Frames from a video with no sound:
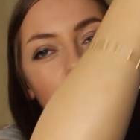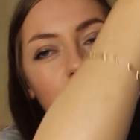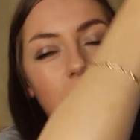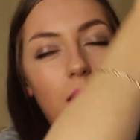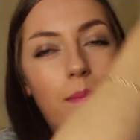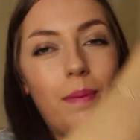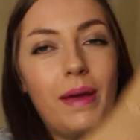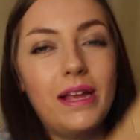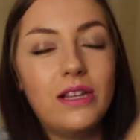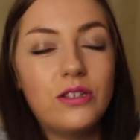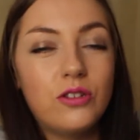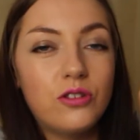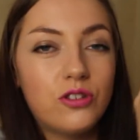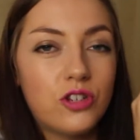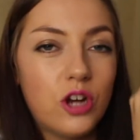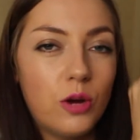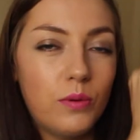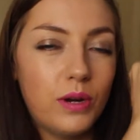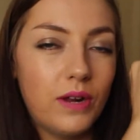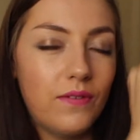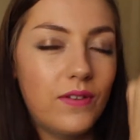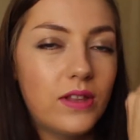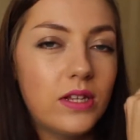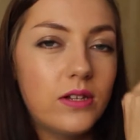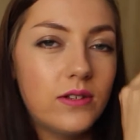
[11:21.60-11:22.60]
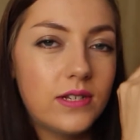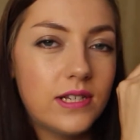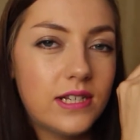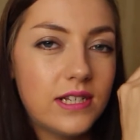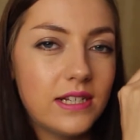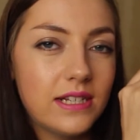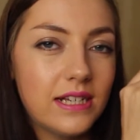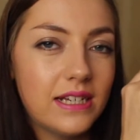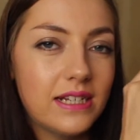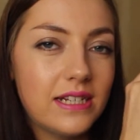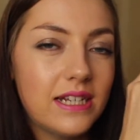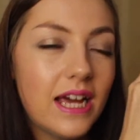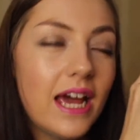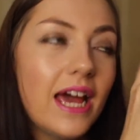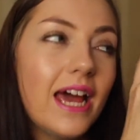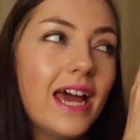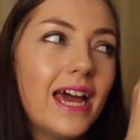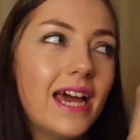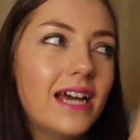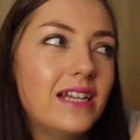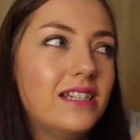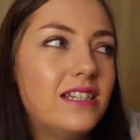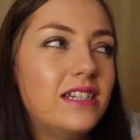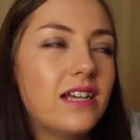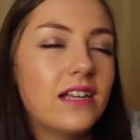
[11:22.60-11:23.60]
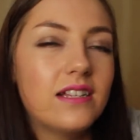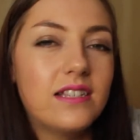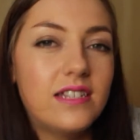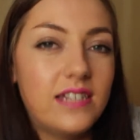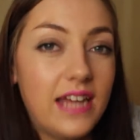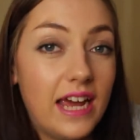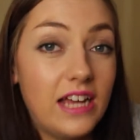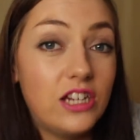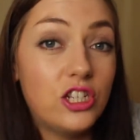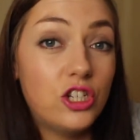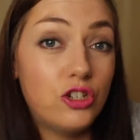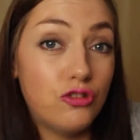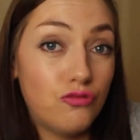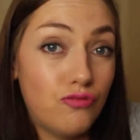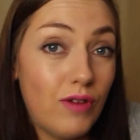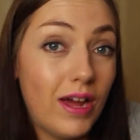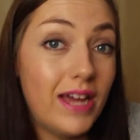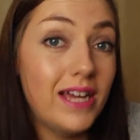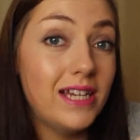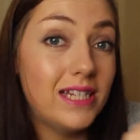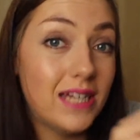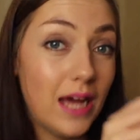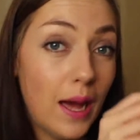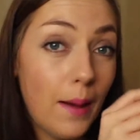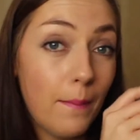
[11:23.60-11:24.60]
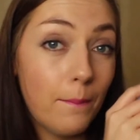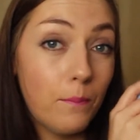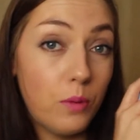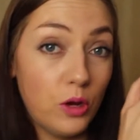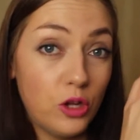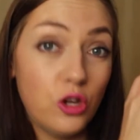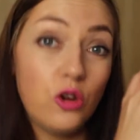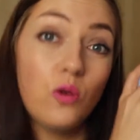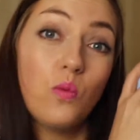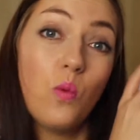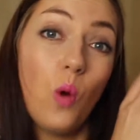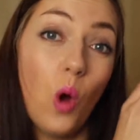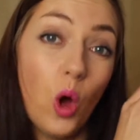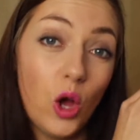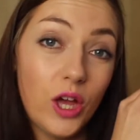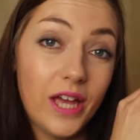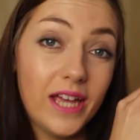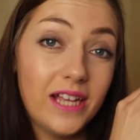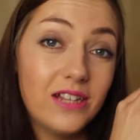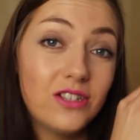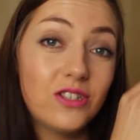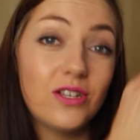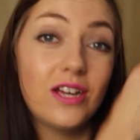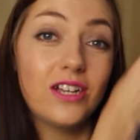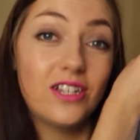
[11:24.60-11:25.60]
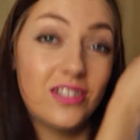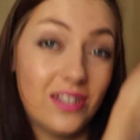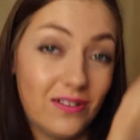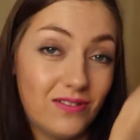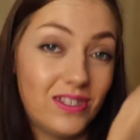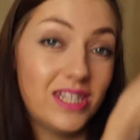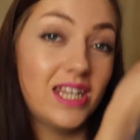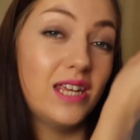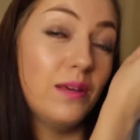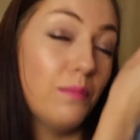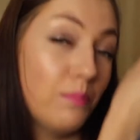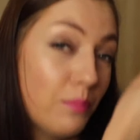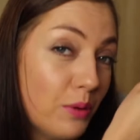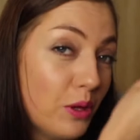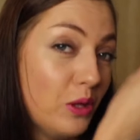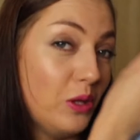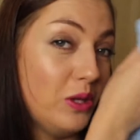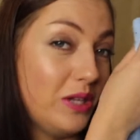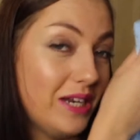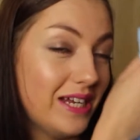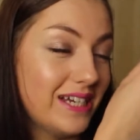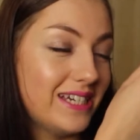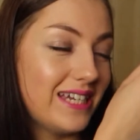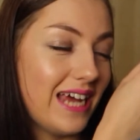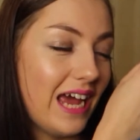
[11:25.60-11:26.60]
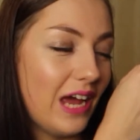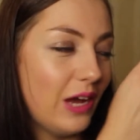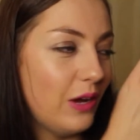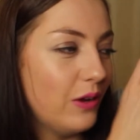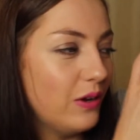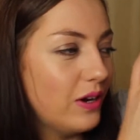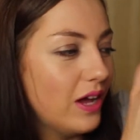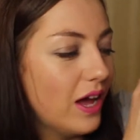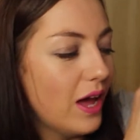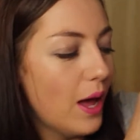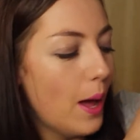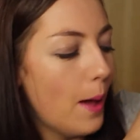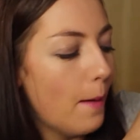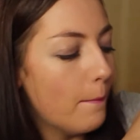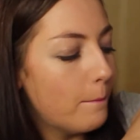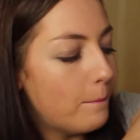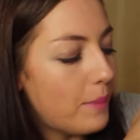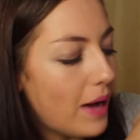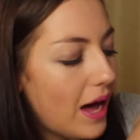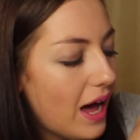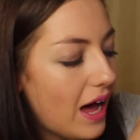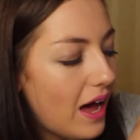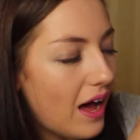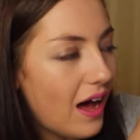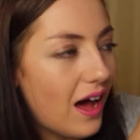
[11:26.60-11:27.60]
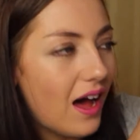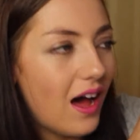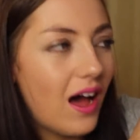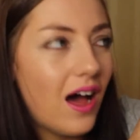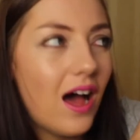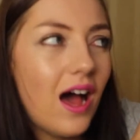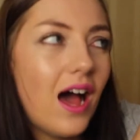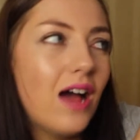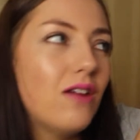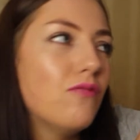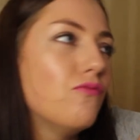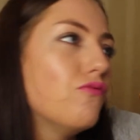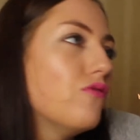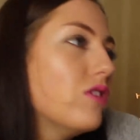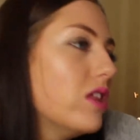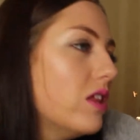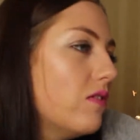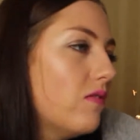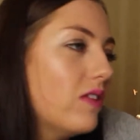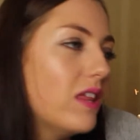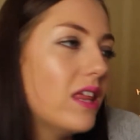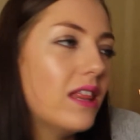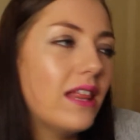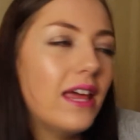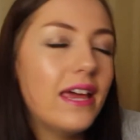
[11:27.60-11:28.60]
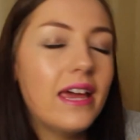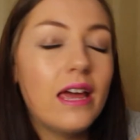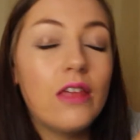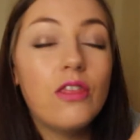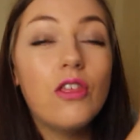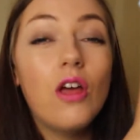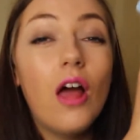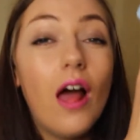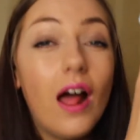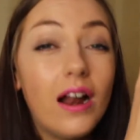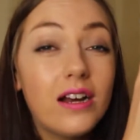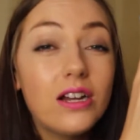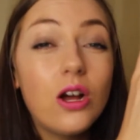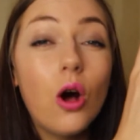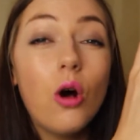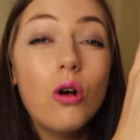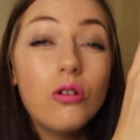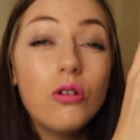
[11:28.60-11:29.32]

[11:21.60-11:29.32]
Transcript: usually a pencil skirt would have a little slit, it does tend to ride up when you're walking so I just have to keep pulling it down but I really really like it and